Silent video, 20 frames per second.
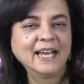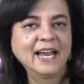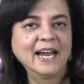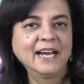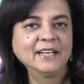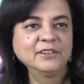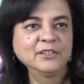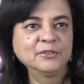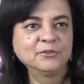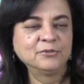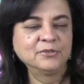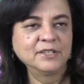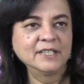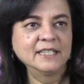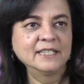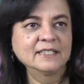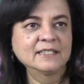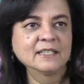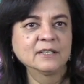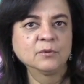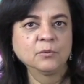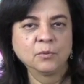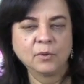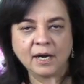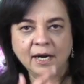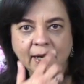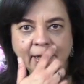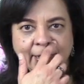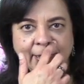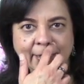And the reason
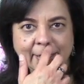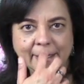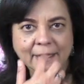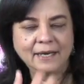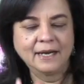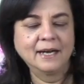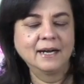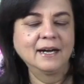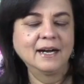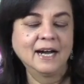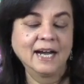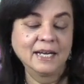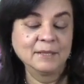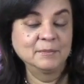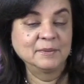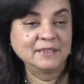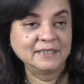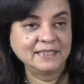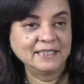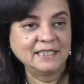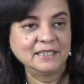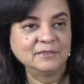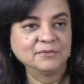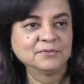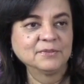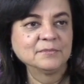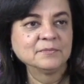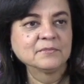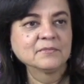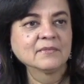why I believe,